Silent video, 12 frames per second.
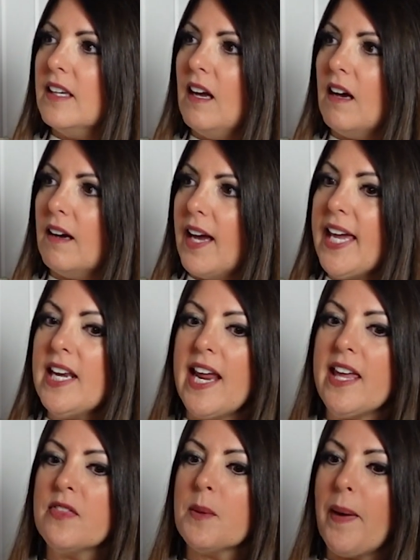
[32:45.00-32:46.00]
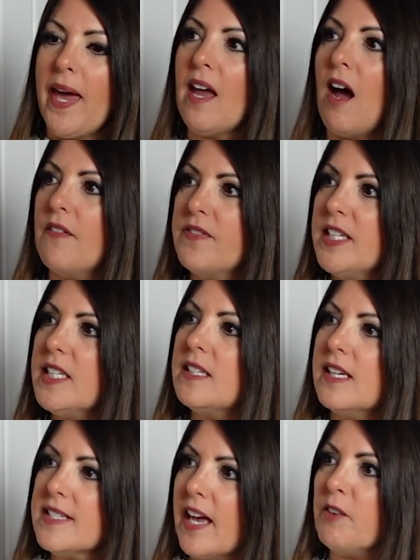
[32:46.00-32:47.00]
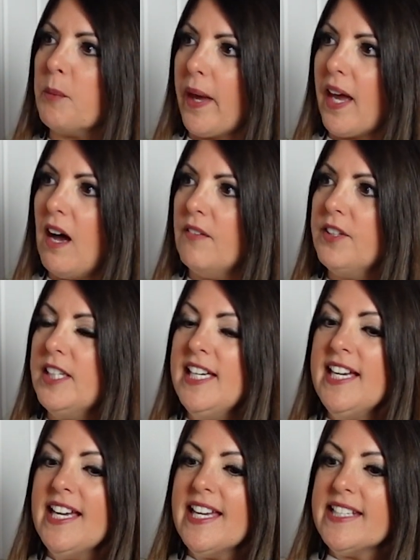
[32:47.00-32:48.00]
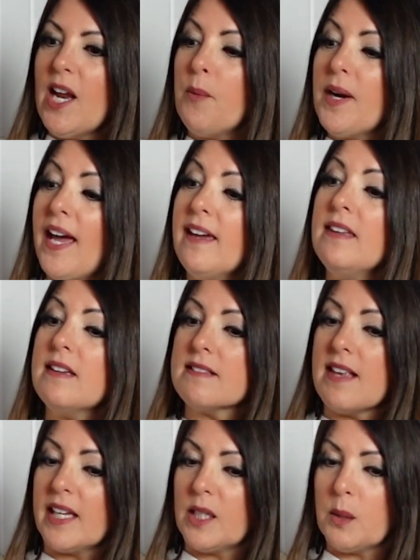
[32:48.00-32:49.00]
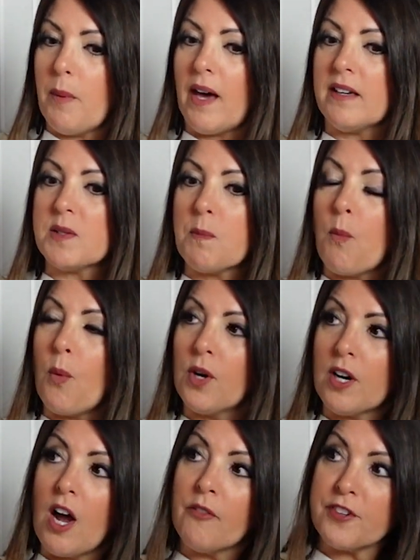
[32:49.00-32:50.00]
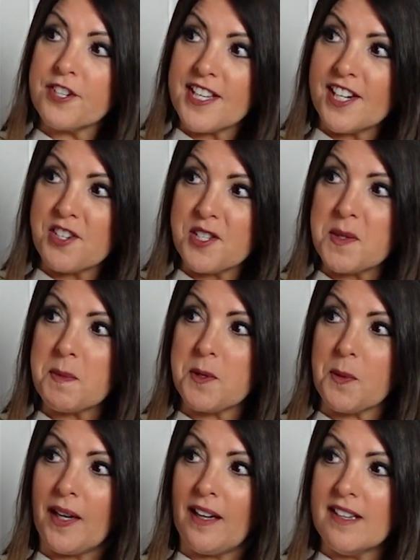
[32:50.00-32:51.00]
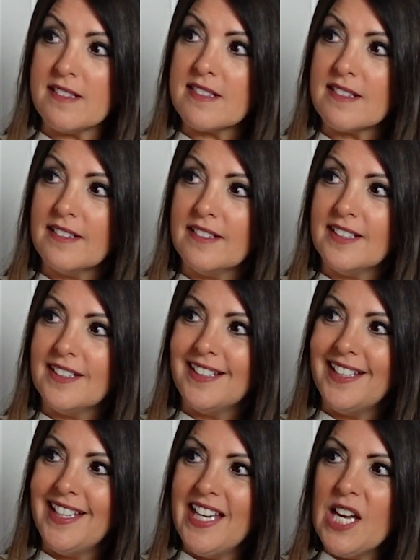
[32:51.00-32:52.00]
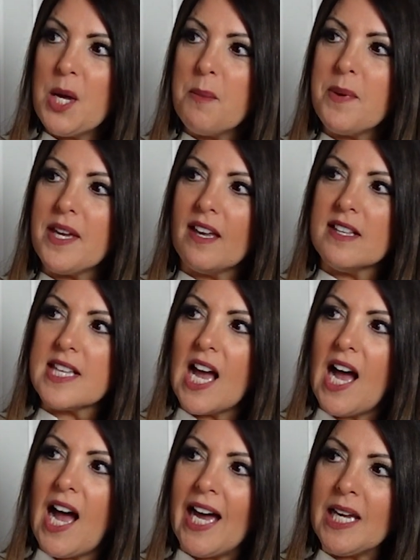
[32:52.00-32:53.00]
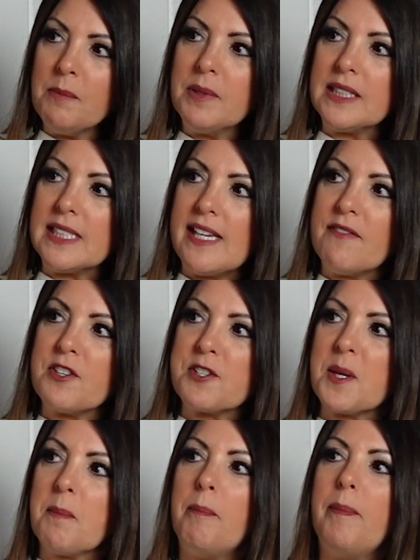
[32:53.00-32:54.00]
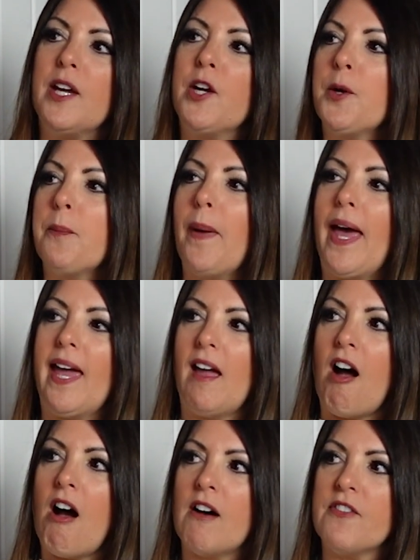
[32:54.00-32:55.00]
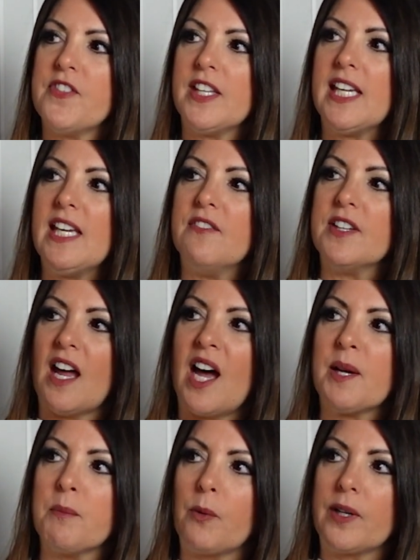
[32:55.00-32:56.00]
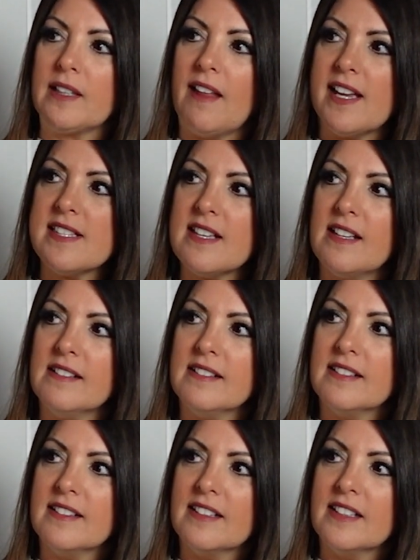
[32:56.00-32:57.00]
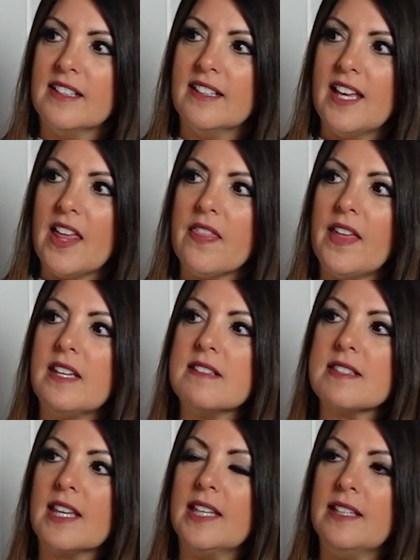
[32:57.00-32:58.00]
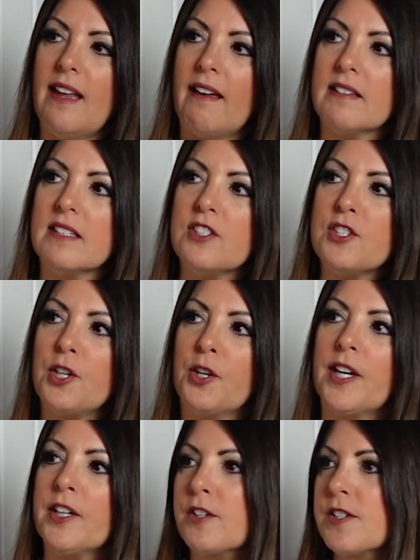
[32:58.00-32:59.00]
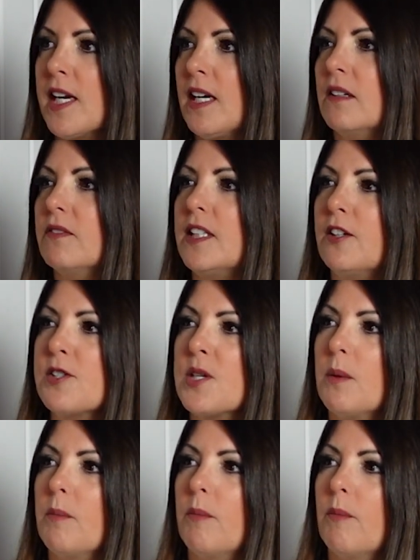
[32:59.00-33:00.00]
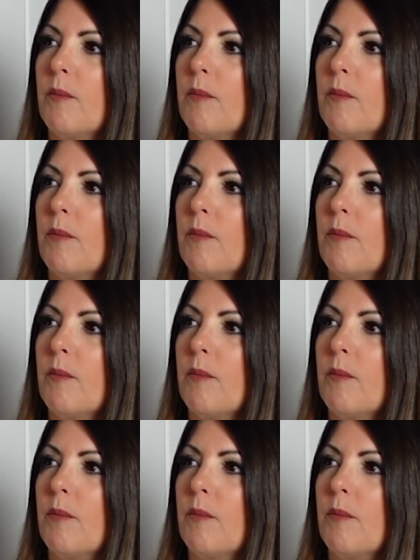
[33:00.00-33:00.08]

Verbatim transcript: yeah and and the payoff that it does have a payoff yes now what i get excited about is more conversations between us because i believe there's a bigger payoff than even i'm realizing that is connected to your understanding of leadership